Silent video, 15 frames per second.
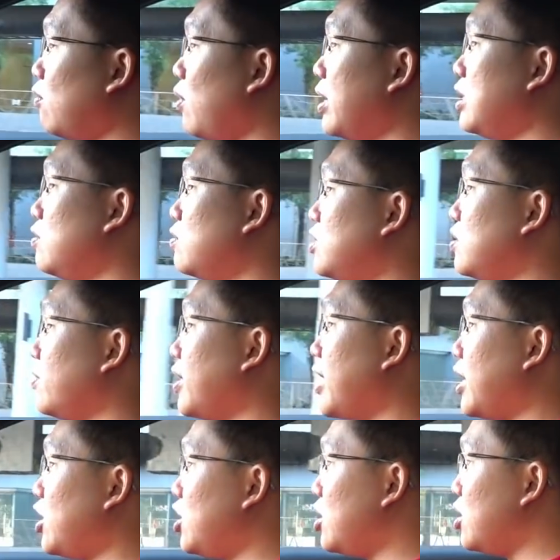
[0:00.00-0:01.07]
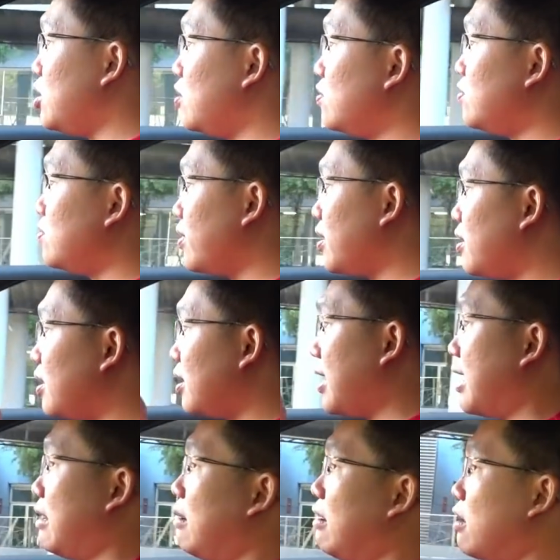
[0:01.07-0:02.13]
what you still get here, you still
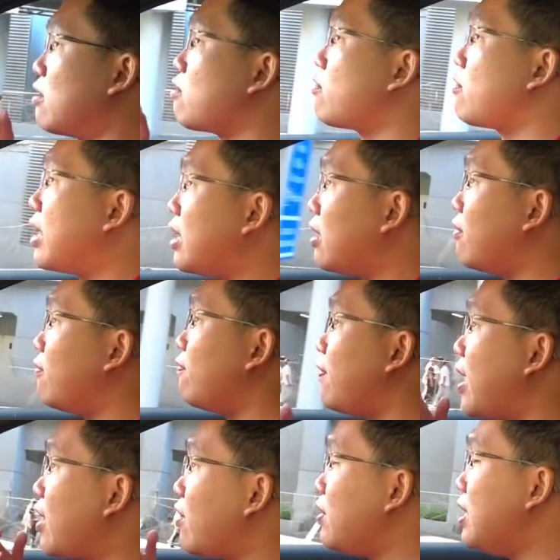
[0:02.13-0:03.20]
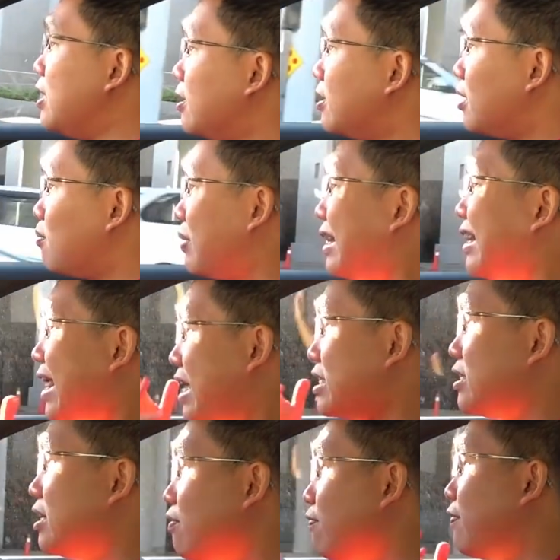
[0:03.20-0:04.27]
get a very
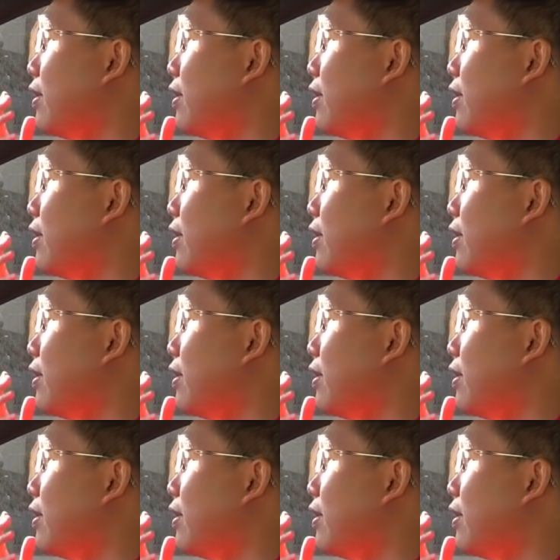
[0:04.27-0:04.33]
pleasant,